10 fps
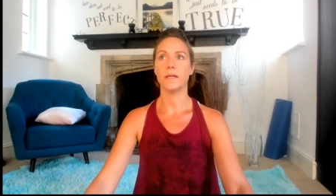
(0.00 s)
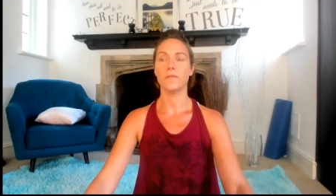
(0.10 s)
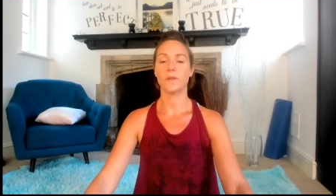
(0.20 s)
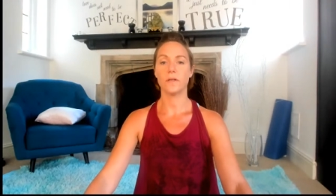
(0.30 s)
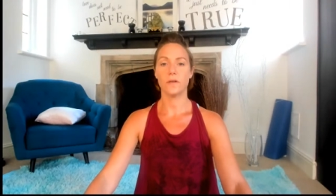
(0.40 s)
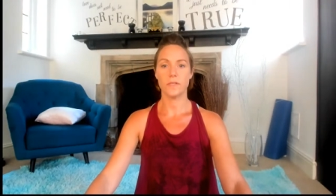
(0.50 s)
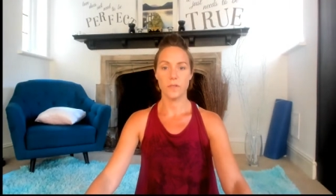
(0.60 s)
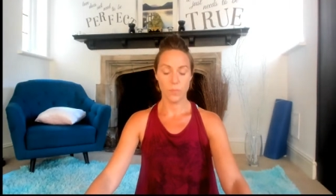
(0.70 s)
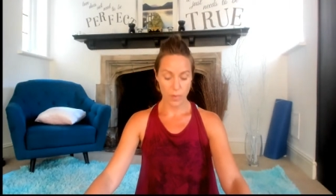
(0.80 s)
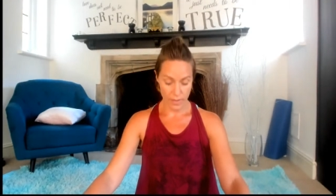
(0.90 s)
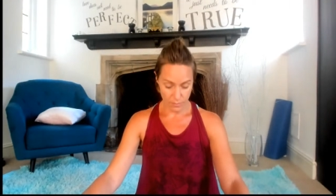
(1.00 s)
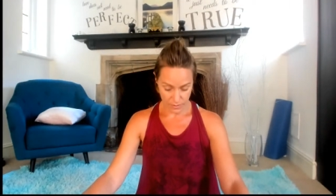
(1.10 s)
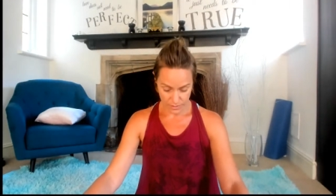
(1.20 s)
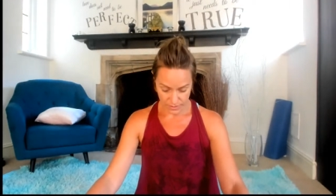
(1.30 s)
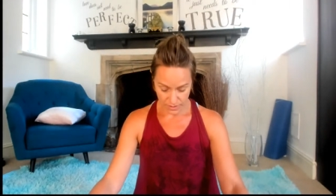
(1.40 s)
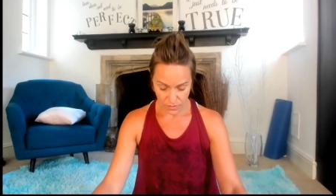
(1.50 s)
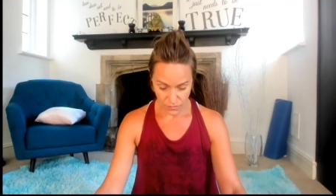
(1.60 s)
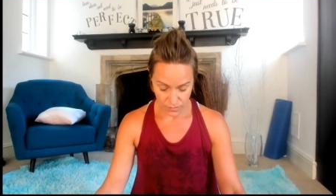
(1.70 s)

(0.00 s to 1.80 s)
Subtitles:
I've had a nice little break myself.